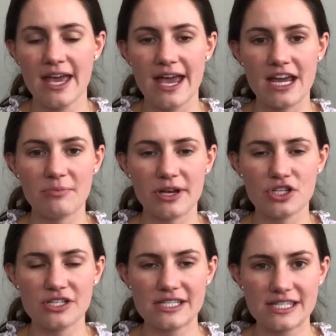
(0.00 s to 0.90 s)
And a
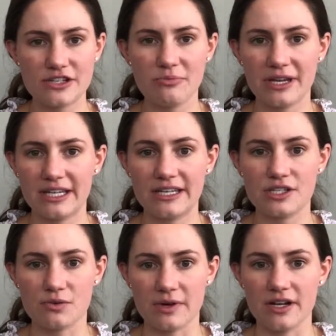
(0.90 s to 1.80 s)
patient still may need
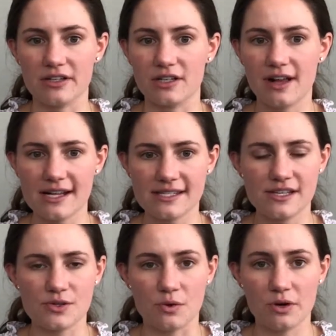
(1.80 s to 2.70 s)
to wear their
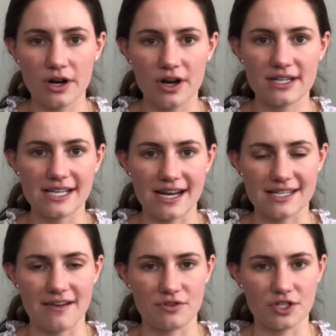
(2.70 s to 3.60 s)
glasses or contacts
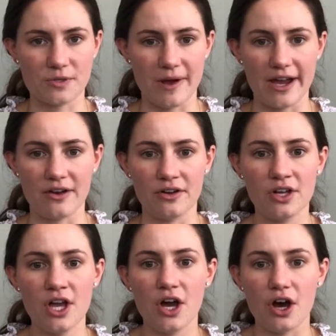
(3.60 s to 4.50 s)
after SMILE,
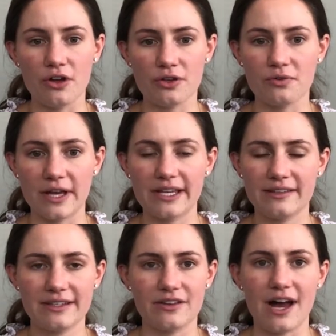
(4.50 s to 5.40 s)
although
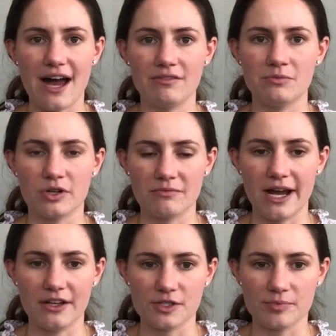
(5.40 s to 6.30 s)
likely they'll have a more
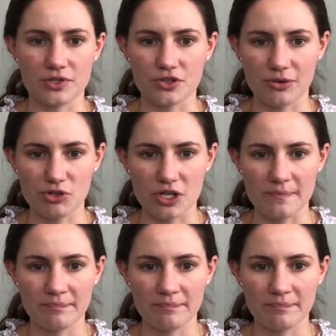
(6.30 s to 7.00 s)
mild prescription.